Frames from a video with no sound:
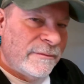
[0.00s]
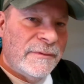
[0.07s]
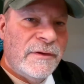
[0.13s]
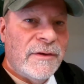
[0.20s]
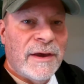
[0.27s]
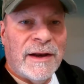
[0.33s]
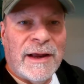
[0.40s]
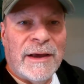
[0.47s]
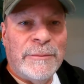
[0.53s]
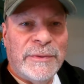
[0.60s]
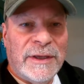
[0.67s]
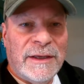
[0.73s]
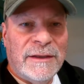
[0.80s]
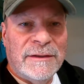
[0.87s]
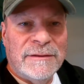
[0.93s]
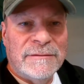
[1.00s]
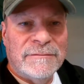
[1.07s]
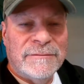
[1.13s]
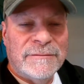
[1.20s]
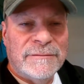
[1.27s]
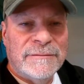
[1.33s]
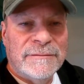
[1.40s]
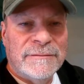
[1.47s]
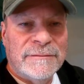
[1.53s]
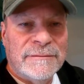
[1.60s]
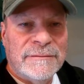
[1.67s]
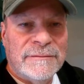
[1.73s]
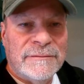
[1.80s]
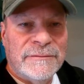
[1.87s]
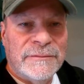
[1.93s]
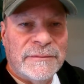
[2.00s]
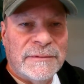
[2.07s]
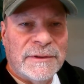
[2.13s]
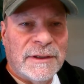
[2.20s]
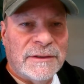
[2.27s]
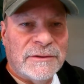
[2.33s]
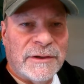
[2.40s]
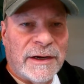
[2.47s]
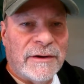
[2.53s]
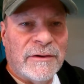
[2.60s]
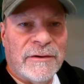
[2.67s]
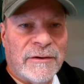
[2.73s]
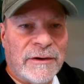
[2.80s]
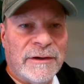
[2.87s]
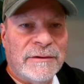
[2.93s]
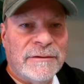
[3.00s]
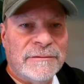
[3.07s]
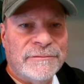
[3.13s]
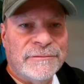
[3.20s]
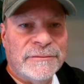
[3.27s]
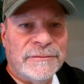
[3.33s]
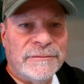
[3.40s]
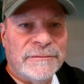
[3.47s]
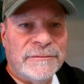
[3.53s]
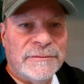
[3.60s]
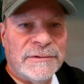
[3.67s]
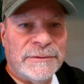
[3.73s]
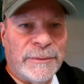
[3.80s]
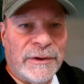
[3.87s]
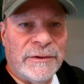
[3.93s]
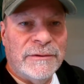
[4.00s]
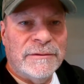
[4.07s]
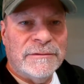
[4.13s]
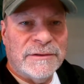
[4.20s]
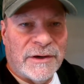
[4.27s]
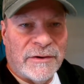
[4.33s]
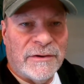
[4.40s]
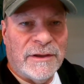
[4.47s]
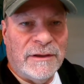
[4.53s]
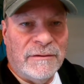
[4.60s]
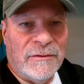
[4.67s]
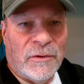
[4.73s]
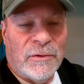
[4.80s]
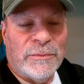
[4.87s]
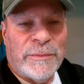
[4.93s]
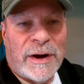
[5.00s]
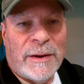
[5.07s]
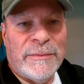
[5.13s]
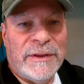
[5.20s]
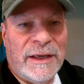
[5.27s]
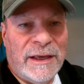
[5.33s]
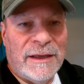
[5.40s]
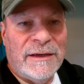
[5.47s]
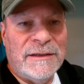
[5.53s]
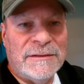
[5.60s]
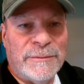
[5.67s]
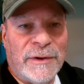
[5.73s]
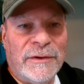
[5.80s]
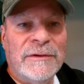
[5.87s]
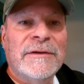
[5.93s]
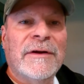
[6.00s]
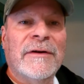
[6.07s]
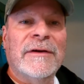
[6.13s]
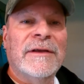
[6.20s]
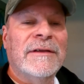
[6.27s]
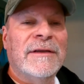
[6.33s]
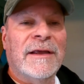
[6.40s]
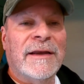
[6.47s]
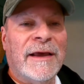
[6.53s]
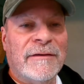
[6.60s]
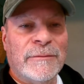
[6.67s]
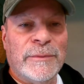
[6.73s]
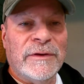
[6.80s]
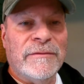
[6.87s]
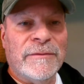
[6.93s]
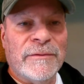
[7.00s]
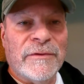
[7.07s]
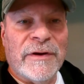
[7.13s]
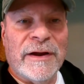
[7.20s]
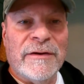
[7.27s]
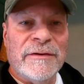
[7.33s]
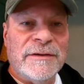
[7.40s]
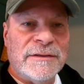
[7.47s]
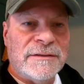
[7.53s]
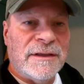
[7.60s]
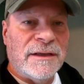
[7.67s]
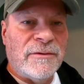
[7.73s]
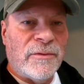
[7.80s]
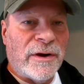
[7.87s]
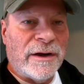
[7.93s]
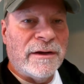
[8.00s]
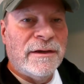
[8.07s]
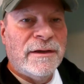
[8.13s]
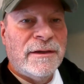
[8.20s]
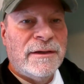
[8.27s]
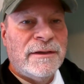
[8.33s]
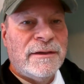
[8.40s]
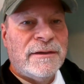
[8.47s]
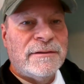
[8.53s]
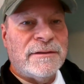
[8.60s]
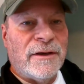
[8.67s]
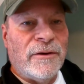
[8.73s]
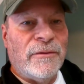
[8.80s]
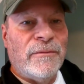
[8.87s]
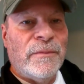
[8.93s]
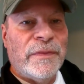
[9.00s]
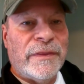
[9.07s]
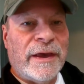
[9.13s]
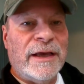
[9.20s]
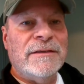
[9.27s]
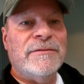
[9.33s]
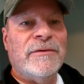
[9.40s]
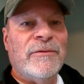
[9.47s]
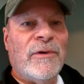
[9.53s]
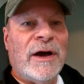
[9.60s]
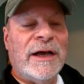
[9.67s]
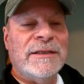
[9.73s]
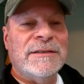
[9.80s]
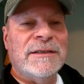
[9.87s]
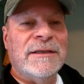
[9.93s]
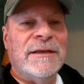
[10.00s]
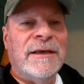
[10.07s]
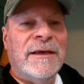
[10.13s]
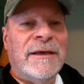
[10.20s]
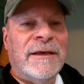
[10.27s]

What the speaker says: you cannot beat a Traeger grill smoked turkey, or probably any smoked turkey. It doesn't have to be from Traeger, just anywhere. So thanks for watching.